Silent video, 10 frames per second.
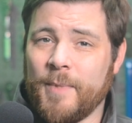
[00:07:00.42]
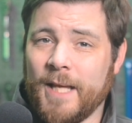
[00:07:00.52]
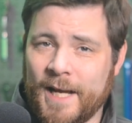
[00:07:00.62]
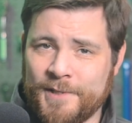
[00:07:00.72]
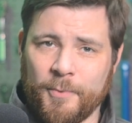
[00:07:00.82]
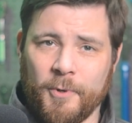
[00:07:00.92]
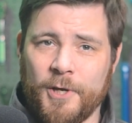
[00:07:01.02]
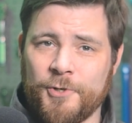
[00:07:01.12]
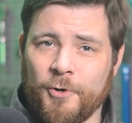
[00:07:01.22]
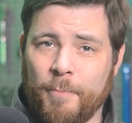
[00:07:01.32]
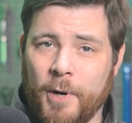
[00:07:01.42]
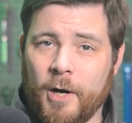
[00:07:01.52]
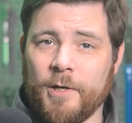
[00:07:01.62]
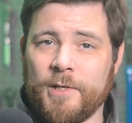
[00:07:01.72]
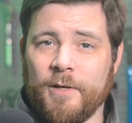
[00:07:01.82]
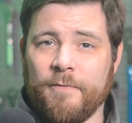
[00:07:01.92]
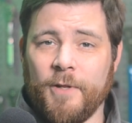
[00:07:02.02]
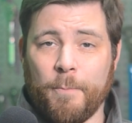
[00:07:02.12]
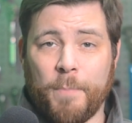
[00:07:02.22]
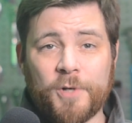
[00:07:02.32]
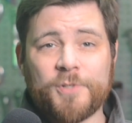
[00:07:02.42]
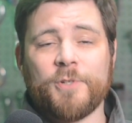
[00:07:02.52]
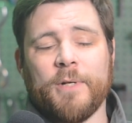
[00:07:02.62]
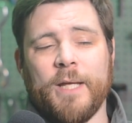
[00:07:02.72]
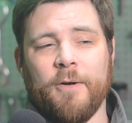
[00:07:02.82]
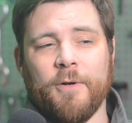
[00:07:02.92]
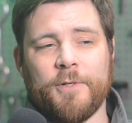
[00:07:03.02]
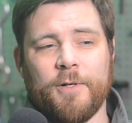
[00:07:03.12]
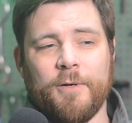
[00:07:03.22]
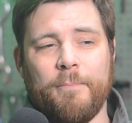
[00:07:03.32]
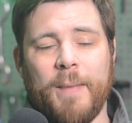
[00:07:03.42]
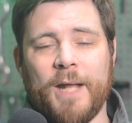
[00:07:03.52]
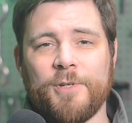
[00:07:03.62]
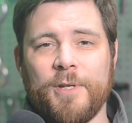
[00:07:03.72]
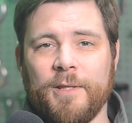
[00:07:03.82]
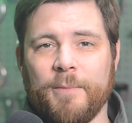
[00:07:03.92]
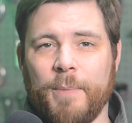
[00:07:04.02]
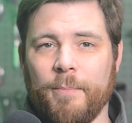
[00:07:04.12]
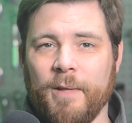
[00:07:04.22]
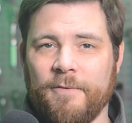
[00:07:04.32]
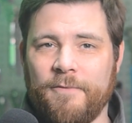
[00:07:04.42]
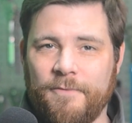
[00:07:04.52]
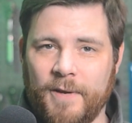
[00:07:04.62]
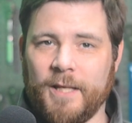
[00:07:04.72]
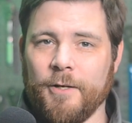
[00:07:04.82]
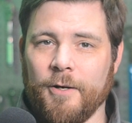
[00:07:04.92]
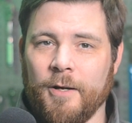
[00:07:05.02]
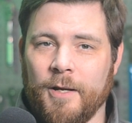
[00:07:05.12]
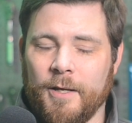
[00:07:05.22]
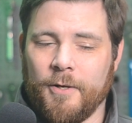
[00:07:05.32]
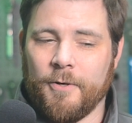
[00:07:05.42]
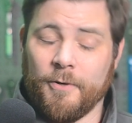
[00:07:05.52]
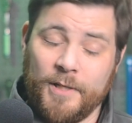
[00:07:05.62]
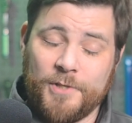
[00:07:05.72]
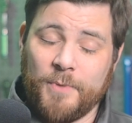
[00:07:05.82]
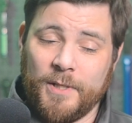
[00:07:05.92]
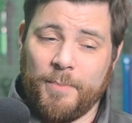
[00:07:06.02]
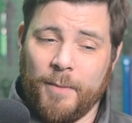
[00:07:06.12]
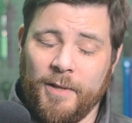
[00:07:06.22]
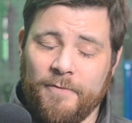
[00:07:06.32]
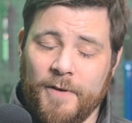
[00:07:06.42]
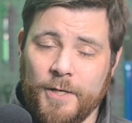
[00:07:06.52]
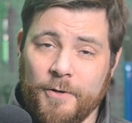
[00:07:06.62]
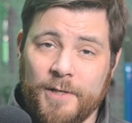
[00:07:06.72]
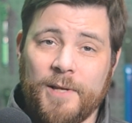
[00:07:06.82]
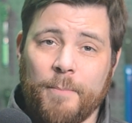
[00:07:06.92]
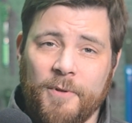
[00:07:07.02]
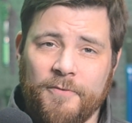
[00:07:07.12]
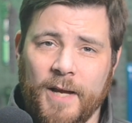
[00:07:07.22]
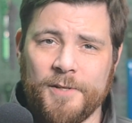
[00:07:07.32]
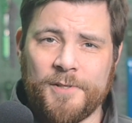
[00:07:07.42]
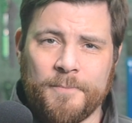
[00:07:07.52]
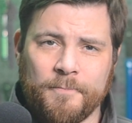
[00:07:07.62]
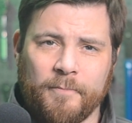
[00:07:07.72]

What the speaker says: the aspirational part of their personal character matching the public figure, or at least what the public figure exemplifies.